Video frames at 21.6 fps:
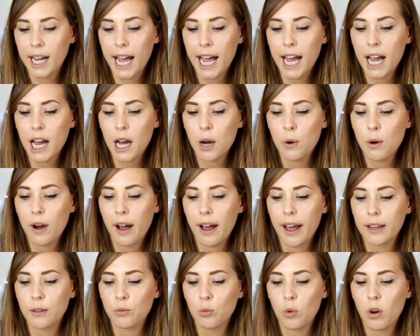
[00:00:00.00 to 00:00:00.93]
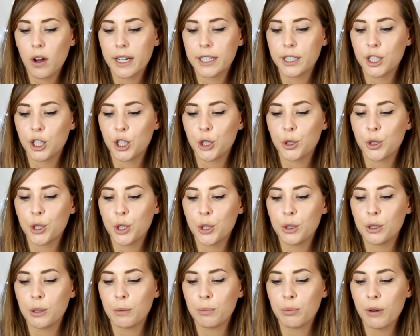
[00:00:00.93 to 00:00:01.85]
how and why did you
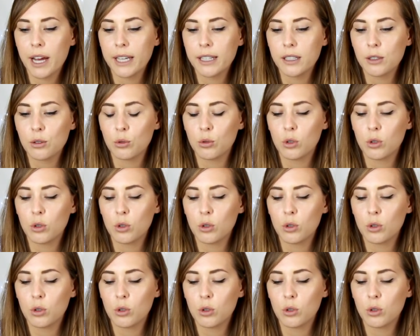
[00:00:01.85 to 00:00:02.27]
choose the brand